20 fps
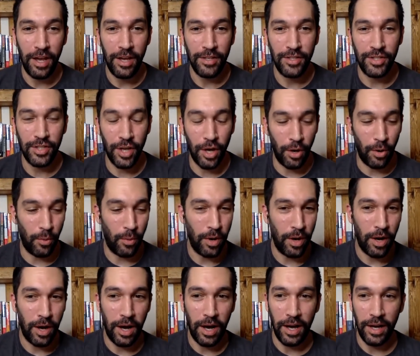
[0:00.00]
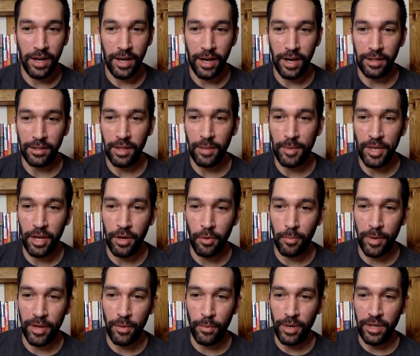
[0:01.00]
So, I let me know
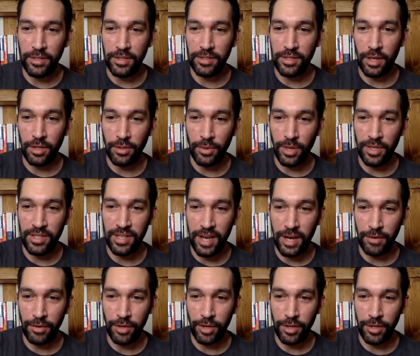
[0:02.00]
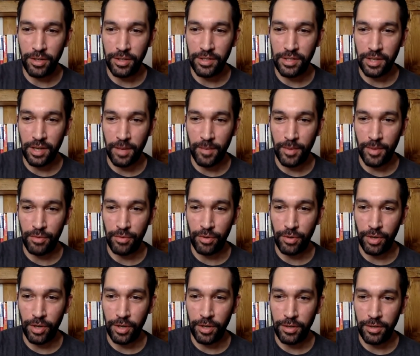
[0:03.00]
by the way, do I sound good? Is it coming through
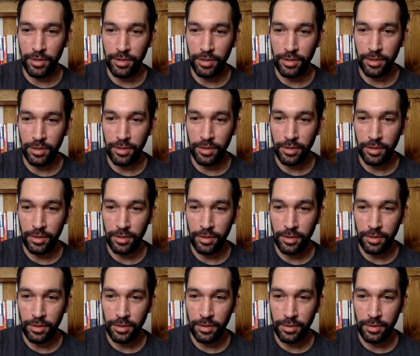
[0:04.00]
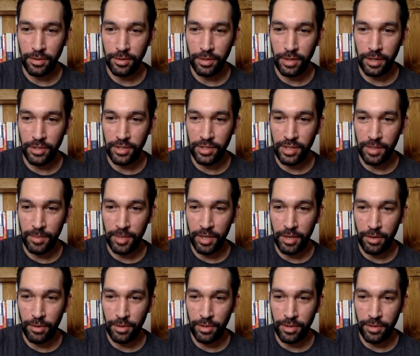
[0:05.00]
good? Just let me
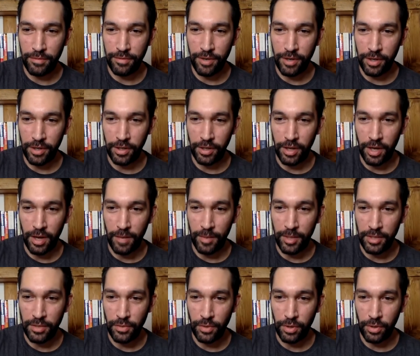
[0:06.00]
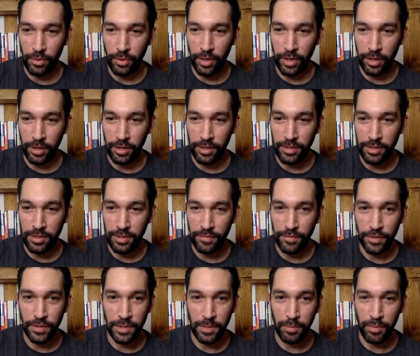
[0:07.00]
know in the fucking comments real quick cuz if
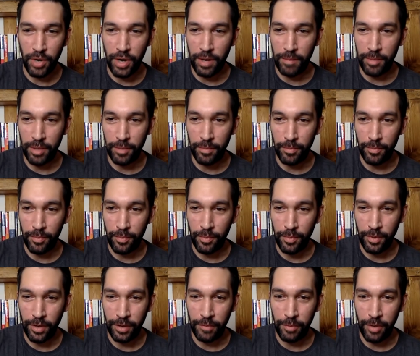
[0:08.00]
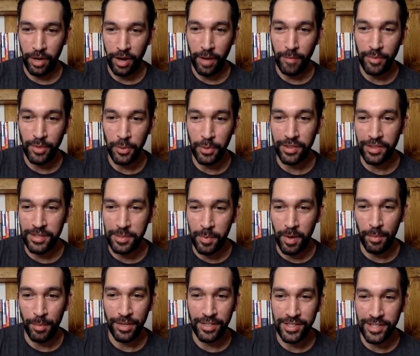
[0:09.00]
there's a problem, I'm doing this by
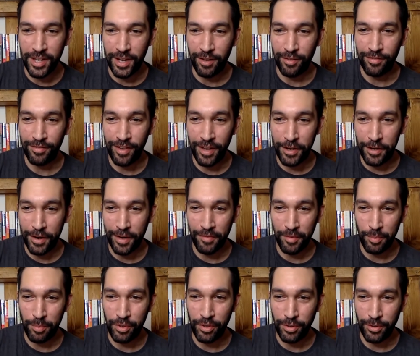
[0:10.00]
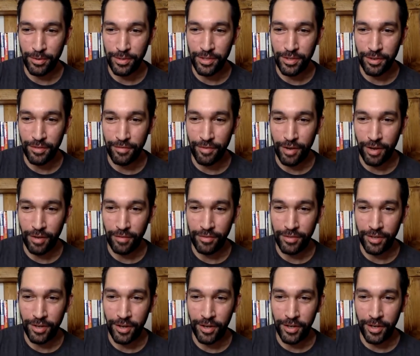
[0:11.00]
myself. I don't have a producer involved.
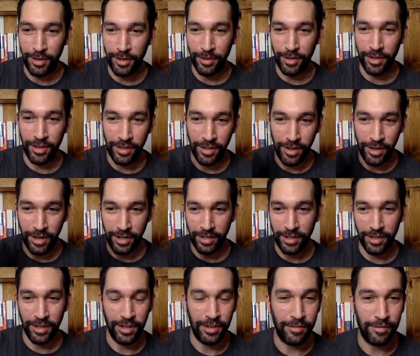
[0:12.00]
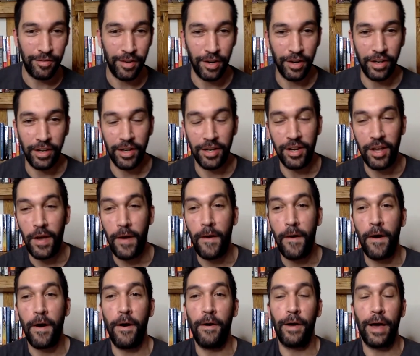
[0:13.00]
Audio good. All right, good. Very good.
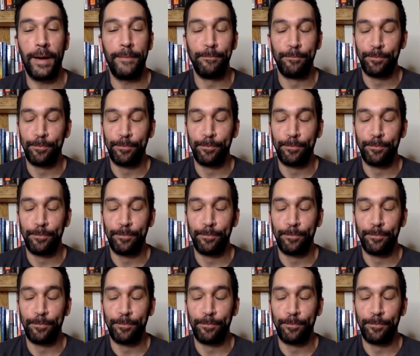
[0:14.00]
Okay.